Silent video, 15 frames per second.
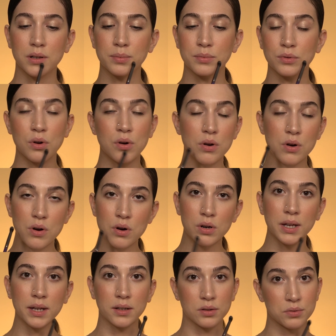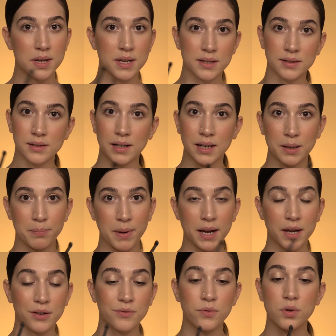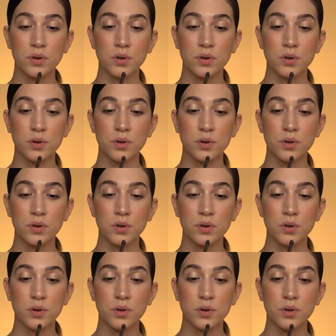Don't go like crazy, like back and forth,